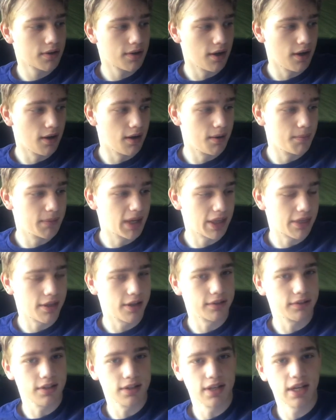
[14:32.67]
Um, I
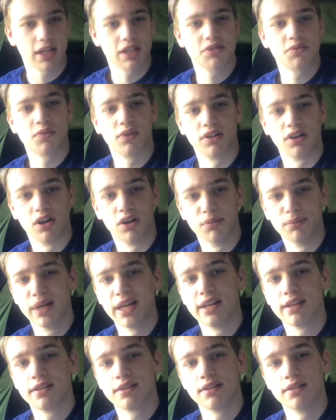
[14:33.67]
think the next one I'll
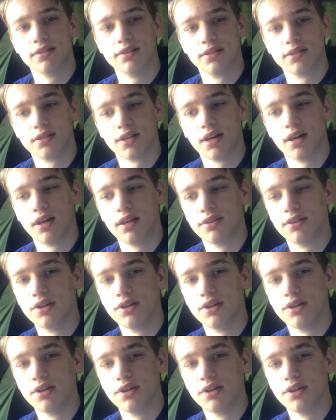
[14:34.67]
make is uh,